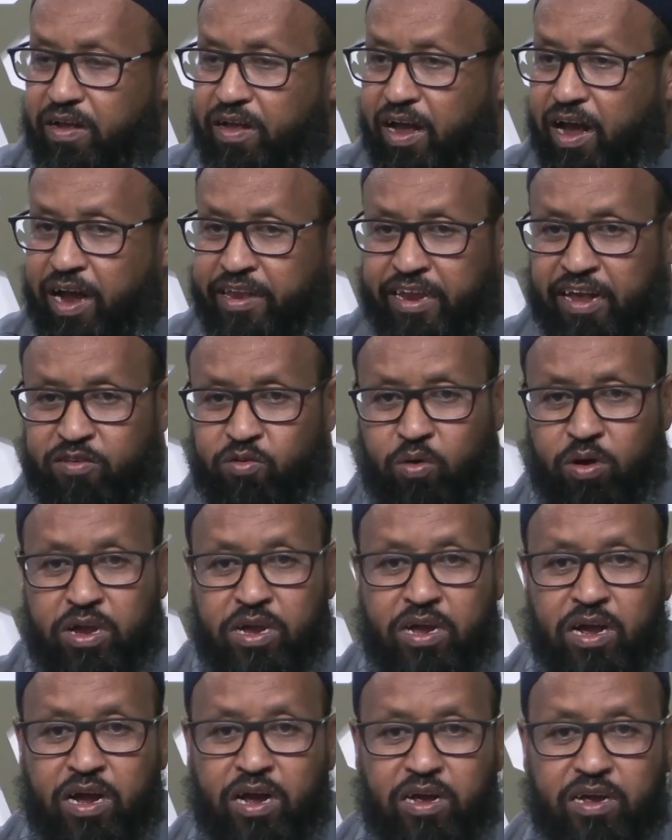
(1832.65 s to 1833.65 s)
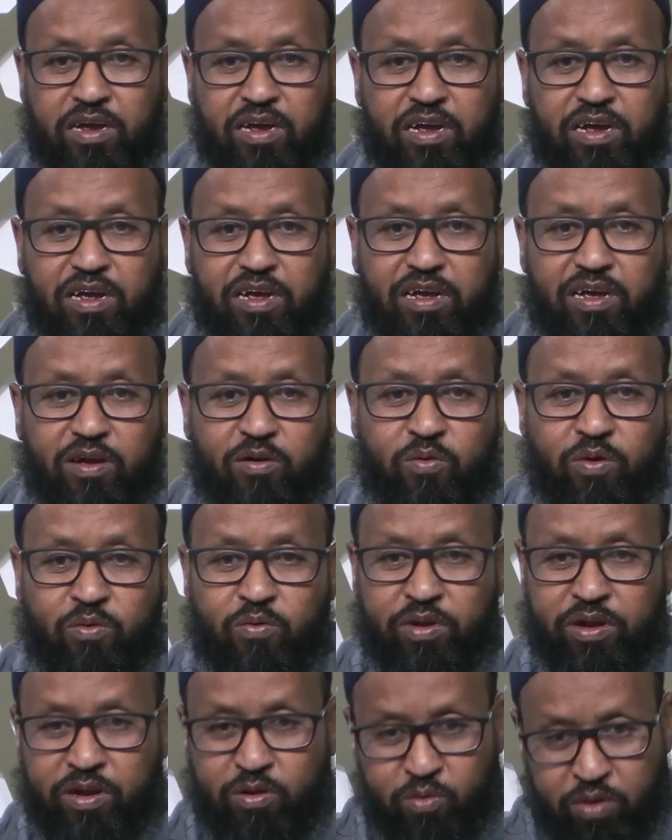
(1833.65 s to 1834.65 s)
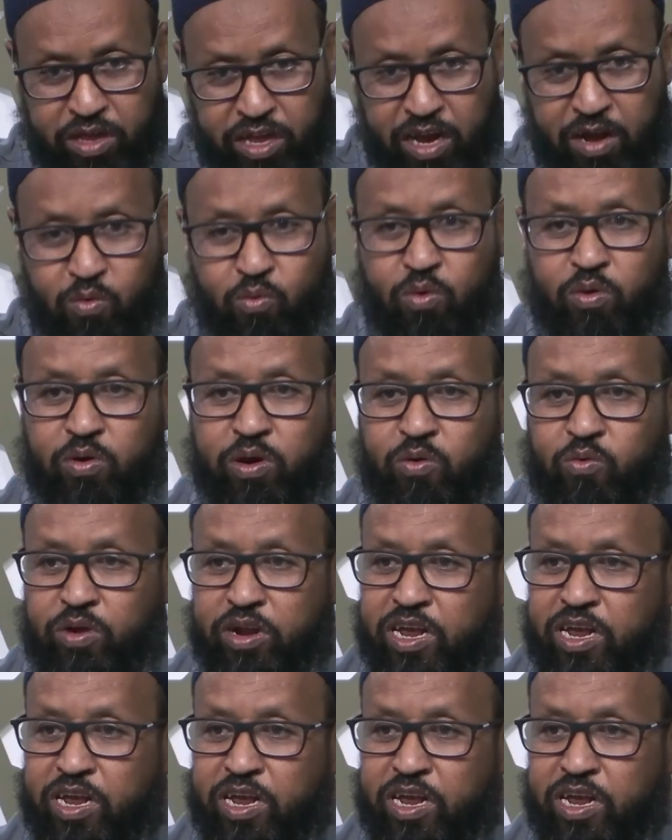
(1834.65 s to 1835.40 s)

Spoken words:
and that's why he when